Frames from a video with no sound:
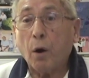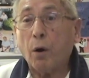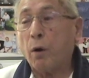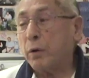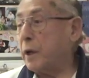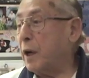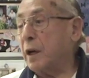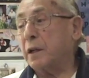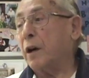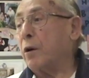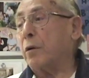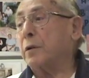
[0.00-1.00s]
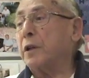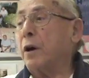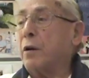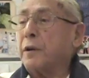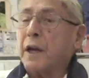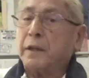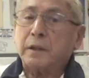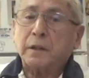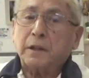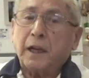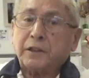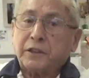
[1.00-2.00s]
Yeah. No.
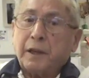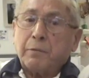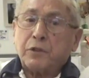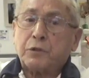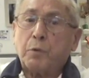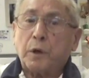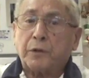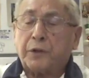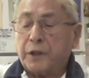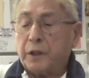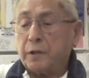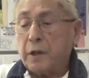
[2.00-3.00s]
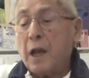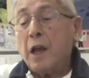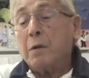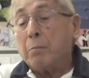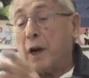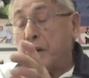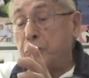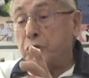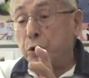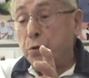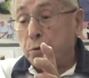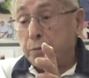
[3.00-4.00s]
That was one thing. Mind
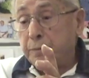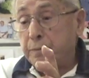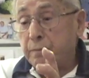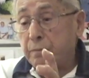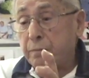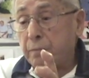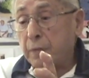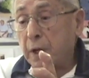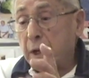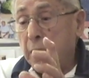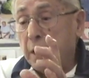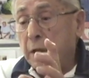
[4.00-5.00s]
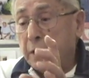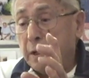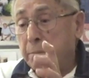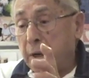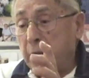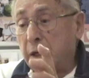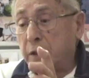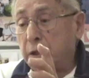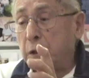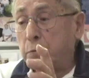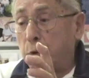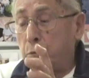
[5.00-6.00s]
you, the band,
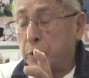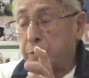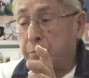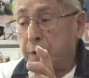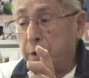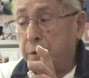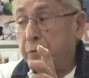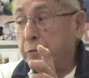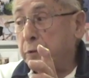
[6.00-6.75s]
they were with me